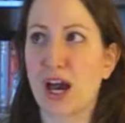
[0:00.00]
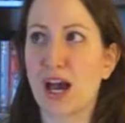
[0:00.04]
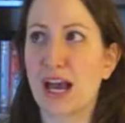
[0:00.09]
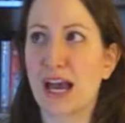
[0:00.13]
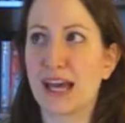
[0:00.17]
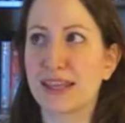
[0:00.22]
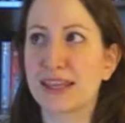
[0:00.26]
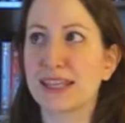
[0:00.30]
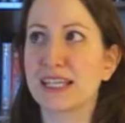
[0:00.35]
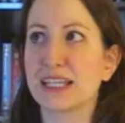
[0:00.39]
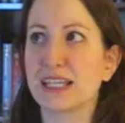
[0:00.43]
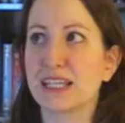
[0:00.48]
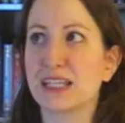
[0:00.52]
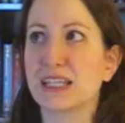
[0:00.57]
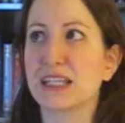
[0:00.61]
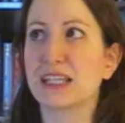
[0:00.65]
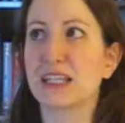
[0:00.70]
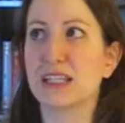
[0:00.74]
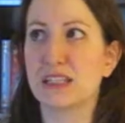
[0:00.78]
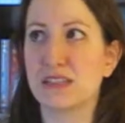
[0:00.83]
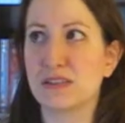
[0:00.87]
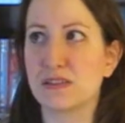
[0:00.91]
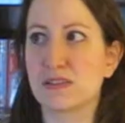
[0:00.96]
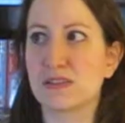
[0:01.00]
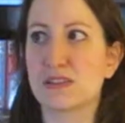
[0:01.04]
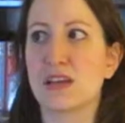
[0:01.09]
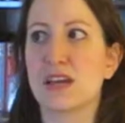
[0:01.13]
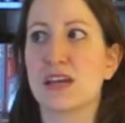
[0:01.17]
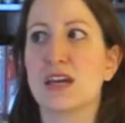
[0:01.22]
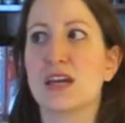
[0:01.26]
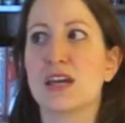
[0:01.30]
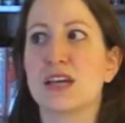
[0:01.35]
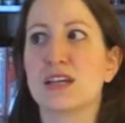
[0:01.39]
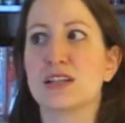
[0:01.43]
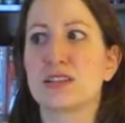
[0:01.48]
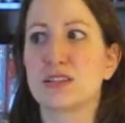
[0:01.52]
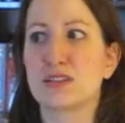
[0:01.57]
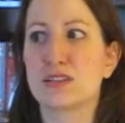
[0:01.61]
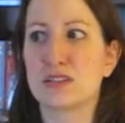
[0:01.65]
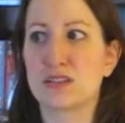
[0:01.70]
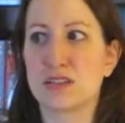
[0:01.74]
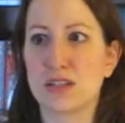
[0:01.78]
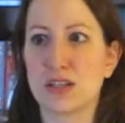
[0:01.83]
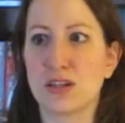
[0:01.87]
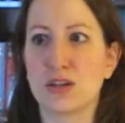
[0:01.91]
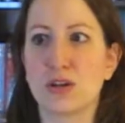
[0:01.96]
I think it is
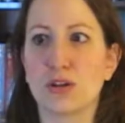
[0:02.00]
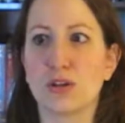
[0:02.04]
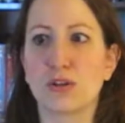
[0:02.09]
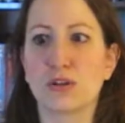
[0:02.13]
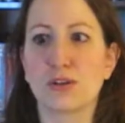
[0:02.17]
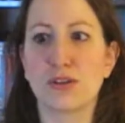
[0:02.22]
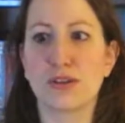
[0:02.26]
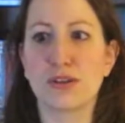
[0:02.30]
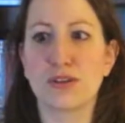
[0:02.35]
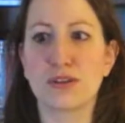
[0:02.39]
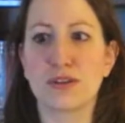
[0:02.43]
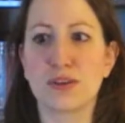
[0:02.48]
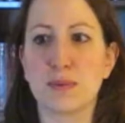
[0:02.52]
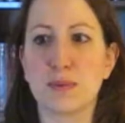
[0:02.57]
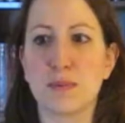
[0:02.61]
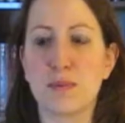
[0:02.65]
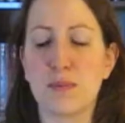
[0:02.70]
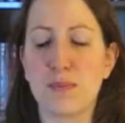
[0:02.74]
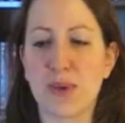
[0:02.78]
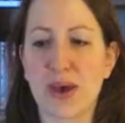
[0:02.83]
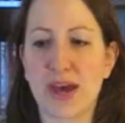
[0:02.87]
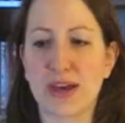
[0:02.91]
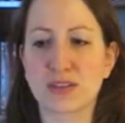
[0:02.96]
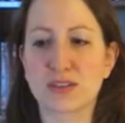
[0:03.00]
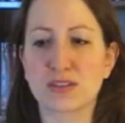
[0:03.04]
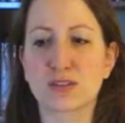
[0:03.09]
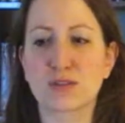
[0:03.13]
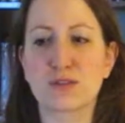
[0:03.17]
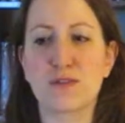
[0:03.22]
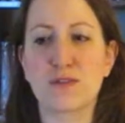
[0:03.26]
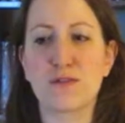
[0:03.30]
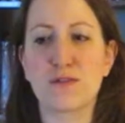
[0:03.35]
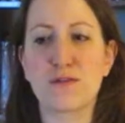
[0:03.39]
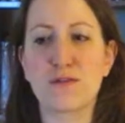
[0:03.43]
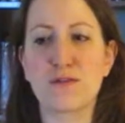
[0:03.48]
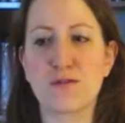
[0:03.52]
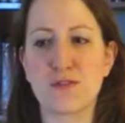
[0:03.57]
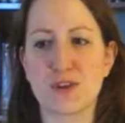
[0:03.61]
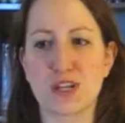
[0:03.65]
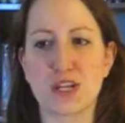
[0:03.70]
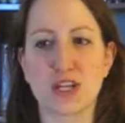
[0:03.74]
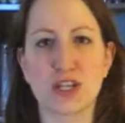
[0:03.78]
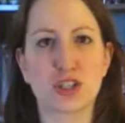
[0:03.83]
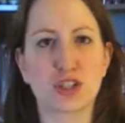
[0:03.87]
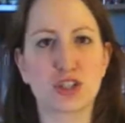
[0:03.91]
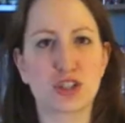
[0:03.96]
still the best
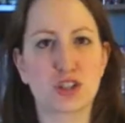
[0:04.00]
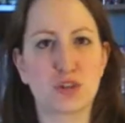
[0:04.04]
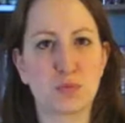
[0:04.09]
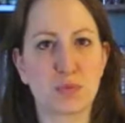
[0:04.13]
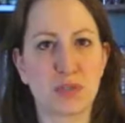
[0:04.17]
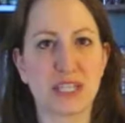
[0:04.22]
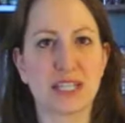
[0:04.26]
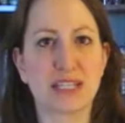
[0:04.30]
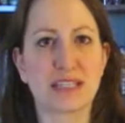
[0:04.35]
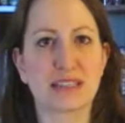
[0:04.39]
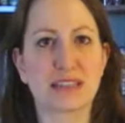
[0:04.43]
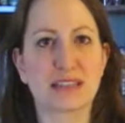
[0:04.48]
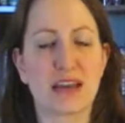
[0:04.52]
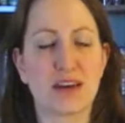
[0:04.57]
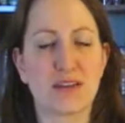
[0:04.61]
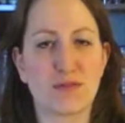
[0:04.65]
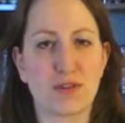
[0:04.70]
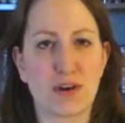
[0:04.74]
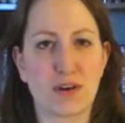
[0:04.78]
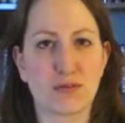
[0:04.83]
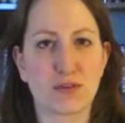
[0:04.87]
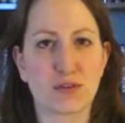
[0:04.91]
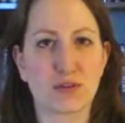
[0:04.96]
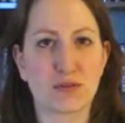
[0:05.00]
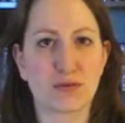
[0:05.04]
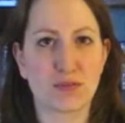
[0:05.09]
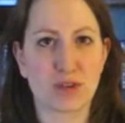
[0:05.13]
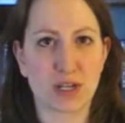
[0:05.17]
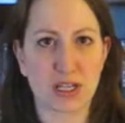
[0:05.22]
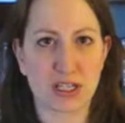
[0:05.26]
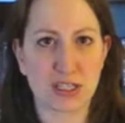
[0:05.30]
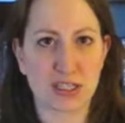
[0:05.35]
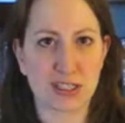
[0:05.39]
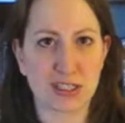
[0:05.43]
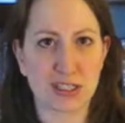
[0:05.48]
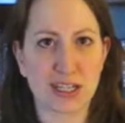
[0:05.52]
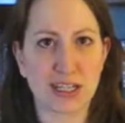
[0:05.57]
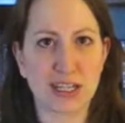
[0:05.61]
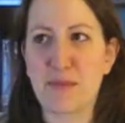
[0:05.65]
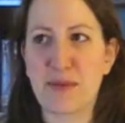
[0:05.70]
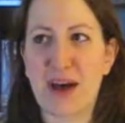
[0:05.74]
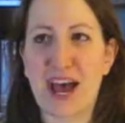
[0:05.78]
finished piece I've ever written.